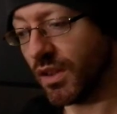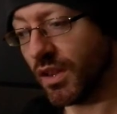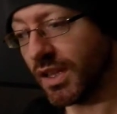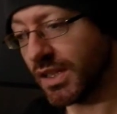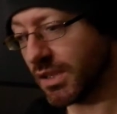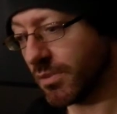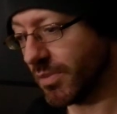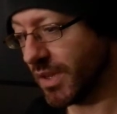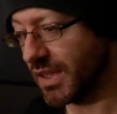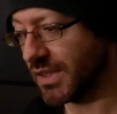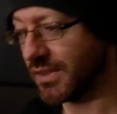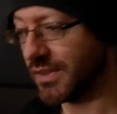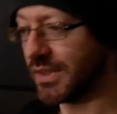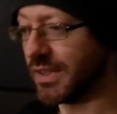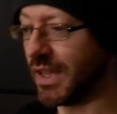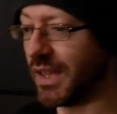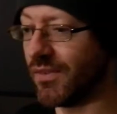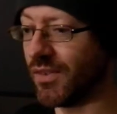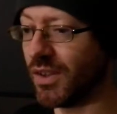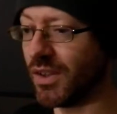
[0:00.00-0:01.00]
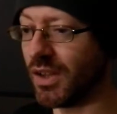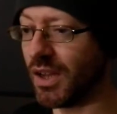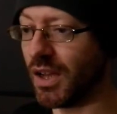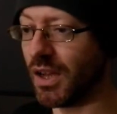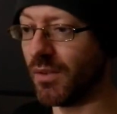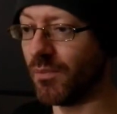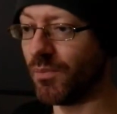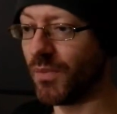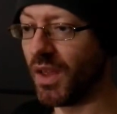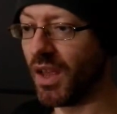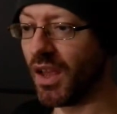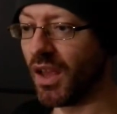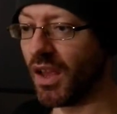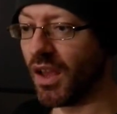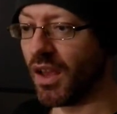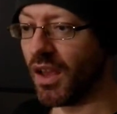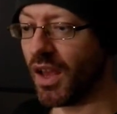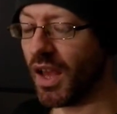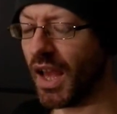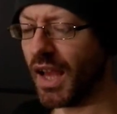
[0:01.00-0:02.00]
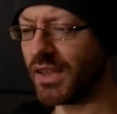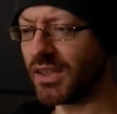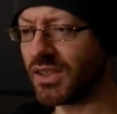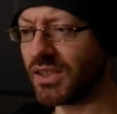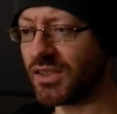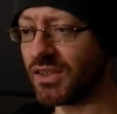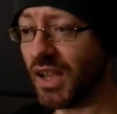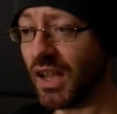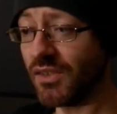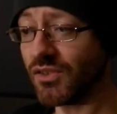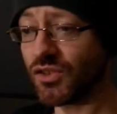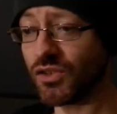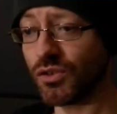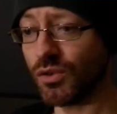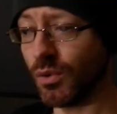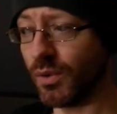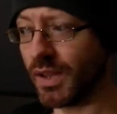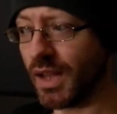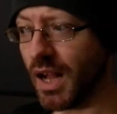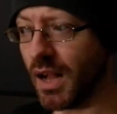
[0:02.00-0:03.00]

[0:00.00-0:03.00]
like the best thing ever. Um, and she starts screwing